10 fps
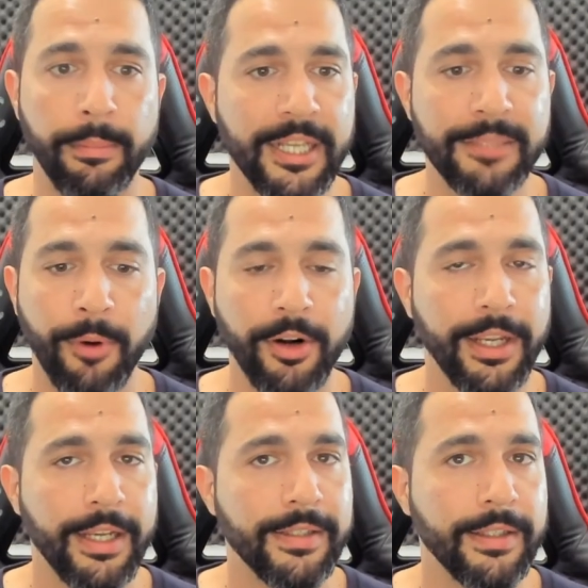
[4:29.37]
The best part
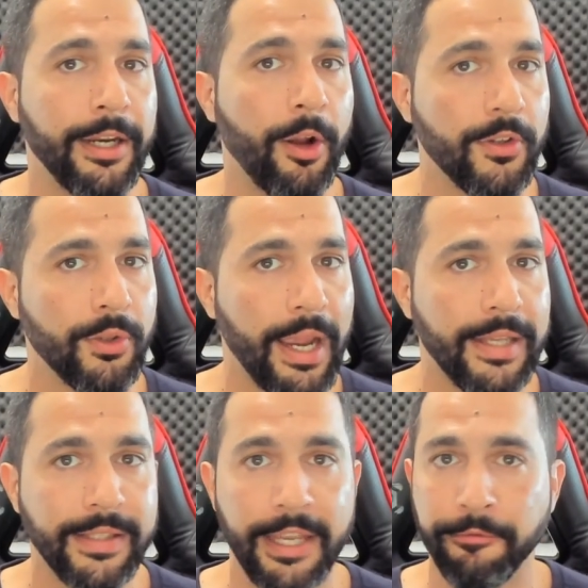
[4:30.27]
is it also
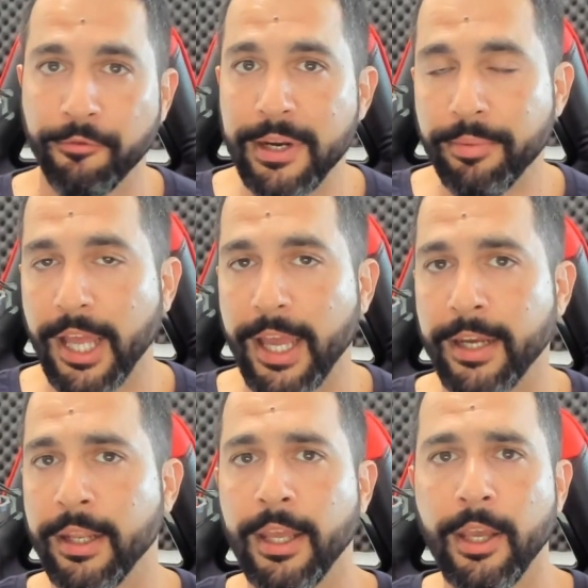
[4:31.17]
has a free
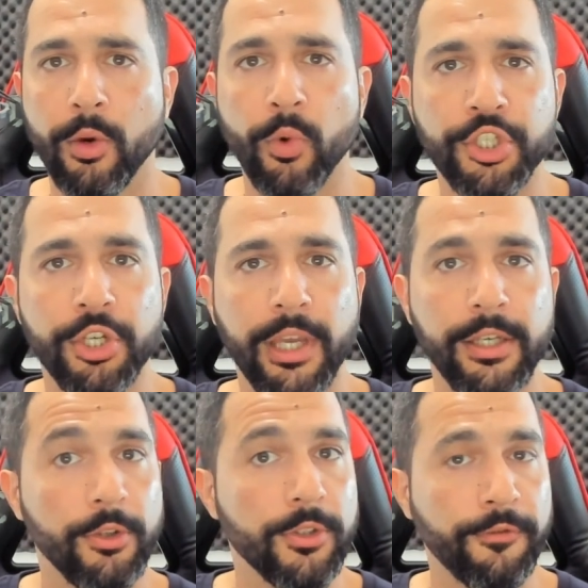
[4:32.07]
plan which you
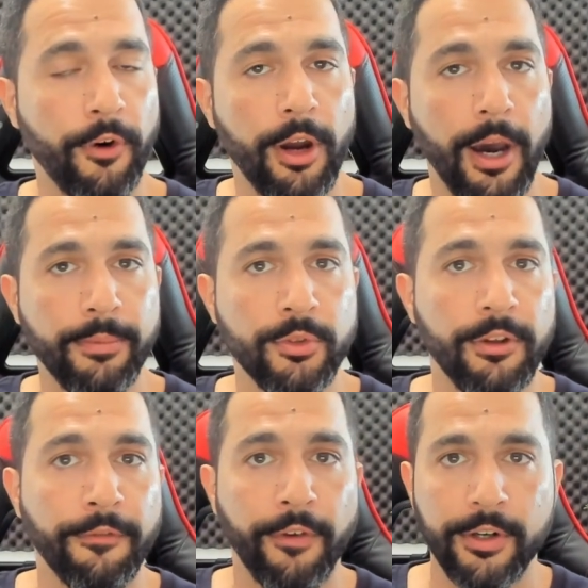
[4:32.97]
can use for up to
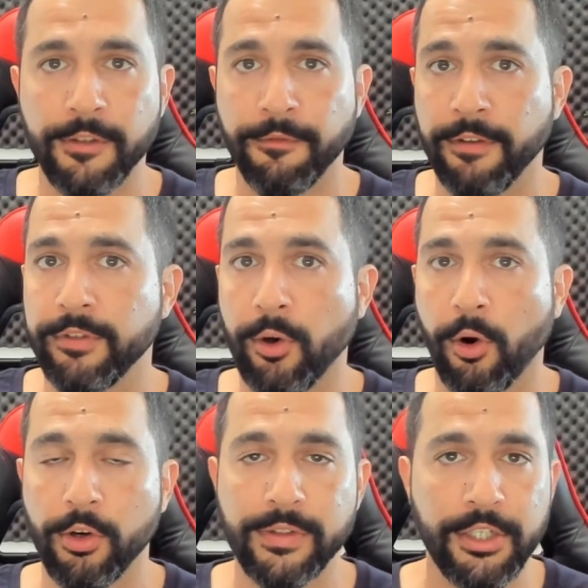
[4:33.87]
the first 50
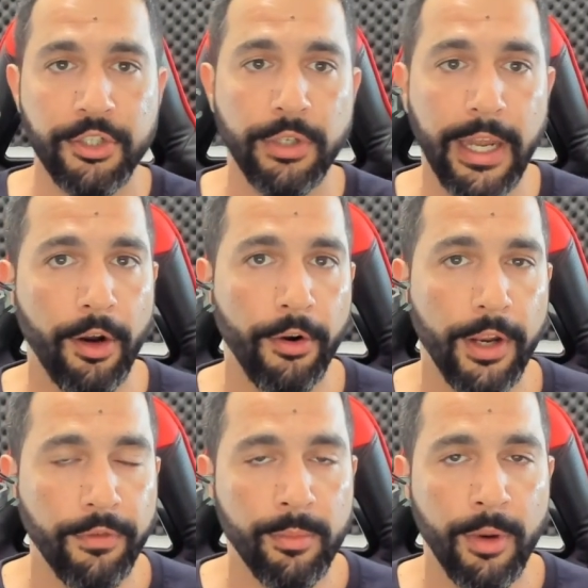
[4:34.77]
orders that you get on
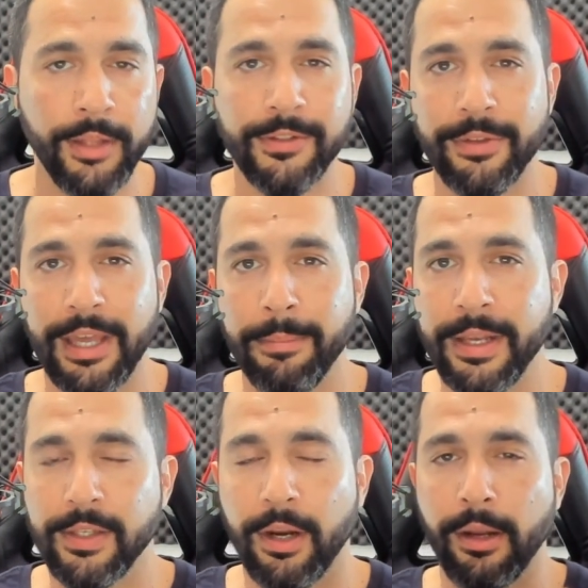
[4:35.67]
every month so that
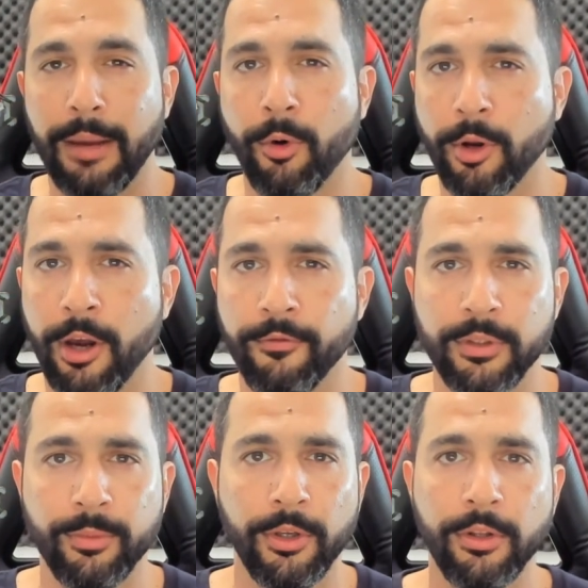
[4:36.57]
makes it a lot more
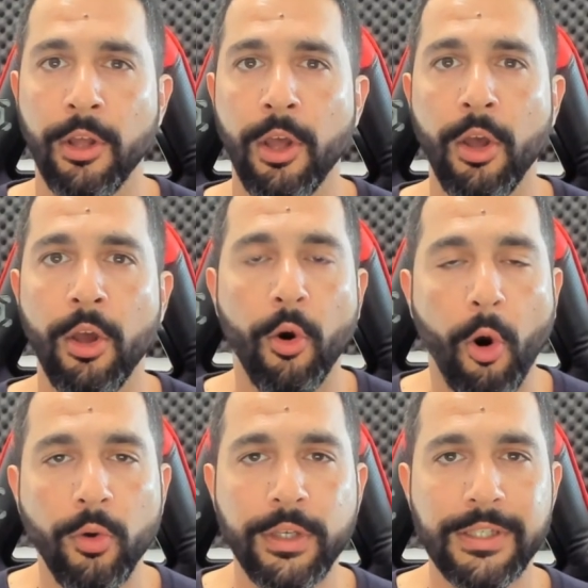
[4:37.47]
comfortable
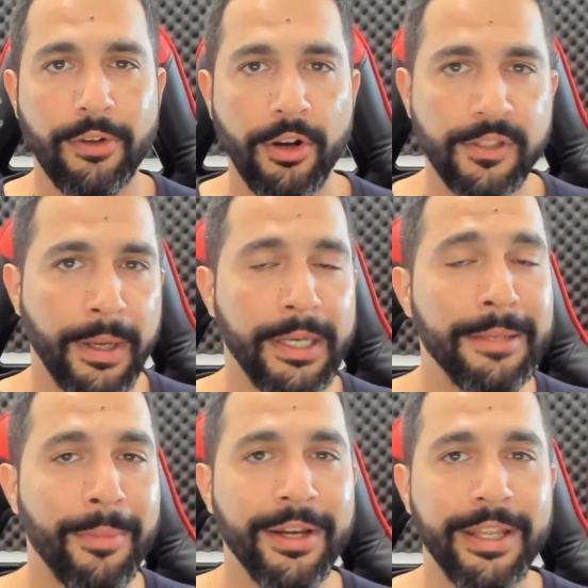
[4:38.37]
only start
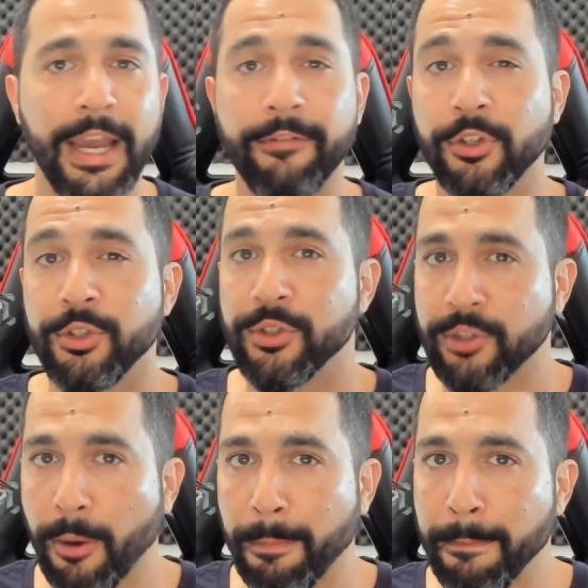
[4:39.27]
spending money after you
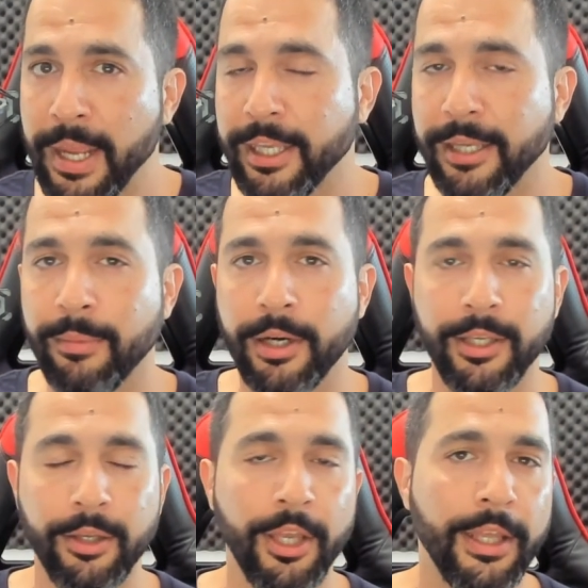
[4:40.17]
start making
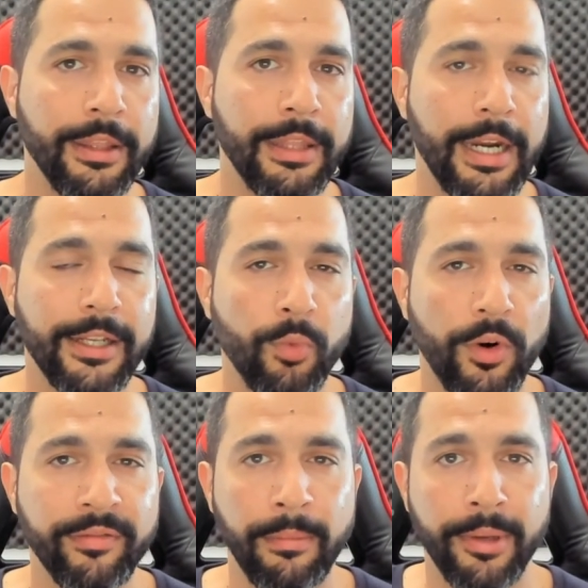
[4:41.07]
money. That is
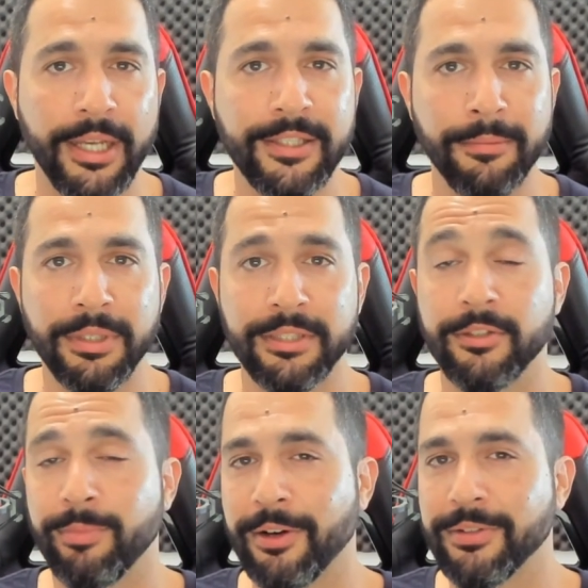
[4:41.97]
one of the best
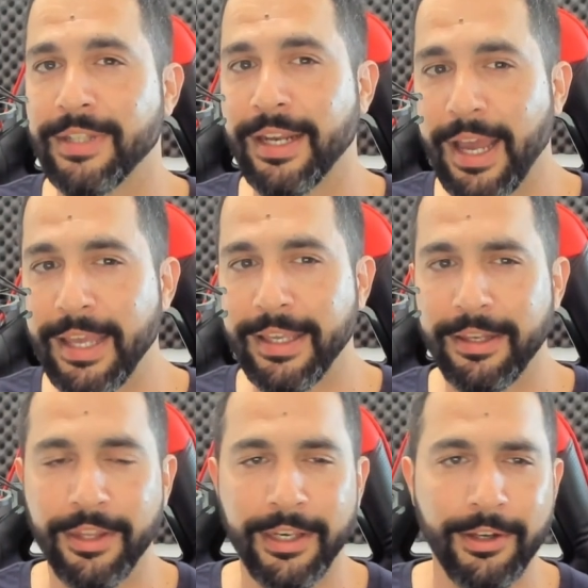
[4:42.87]
business models that I
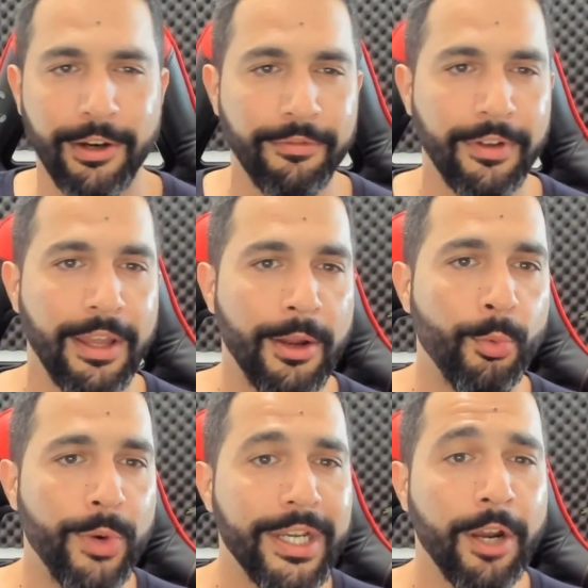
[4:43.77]
can think of.
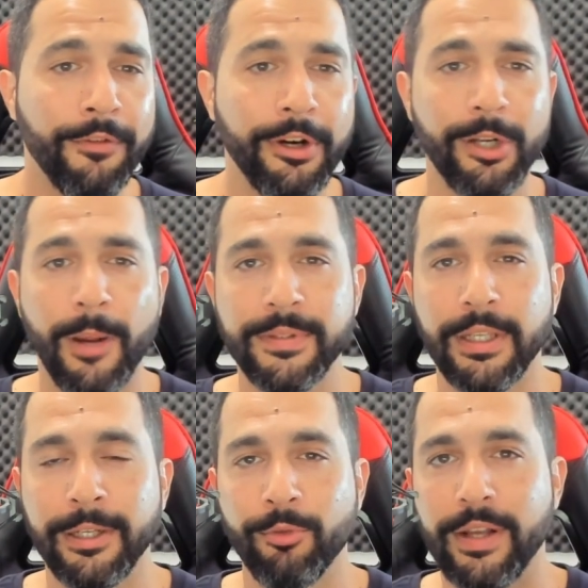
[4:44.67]
Reconvert,
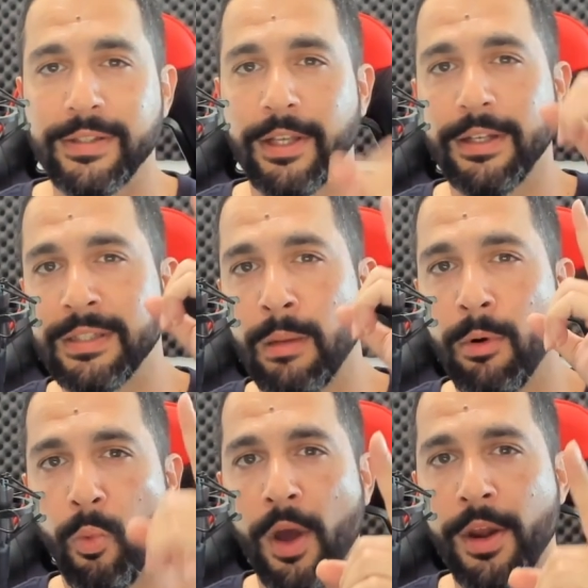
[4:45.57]
upsell, and cross-sell is
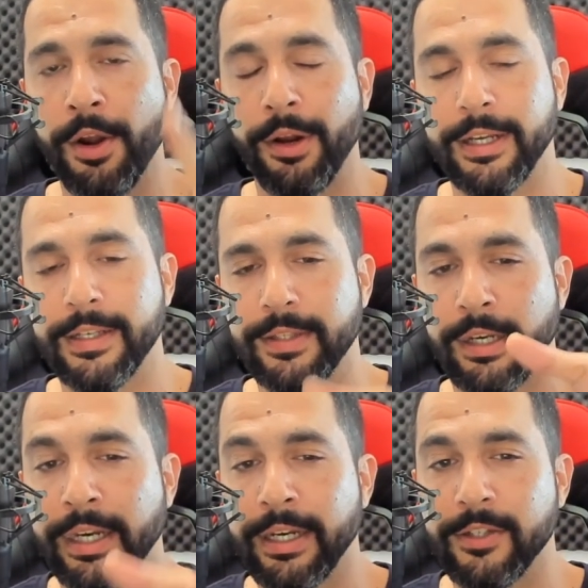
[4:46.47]
number one on our list
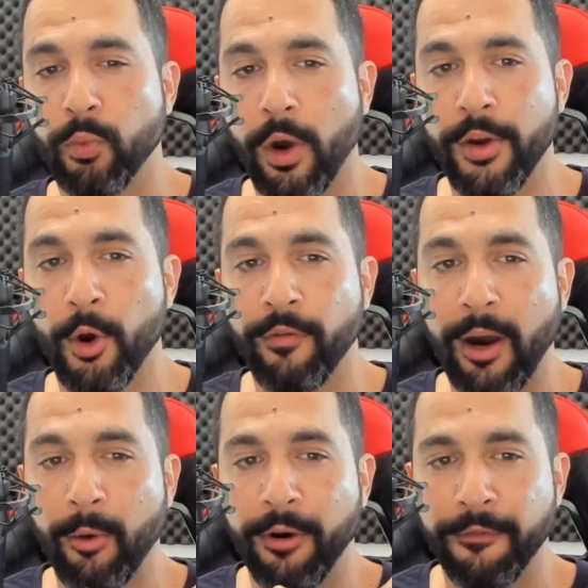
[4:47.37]
and it is one of our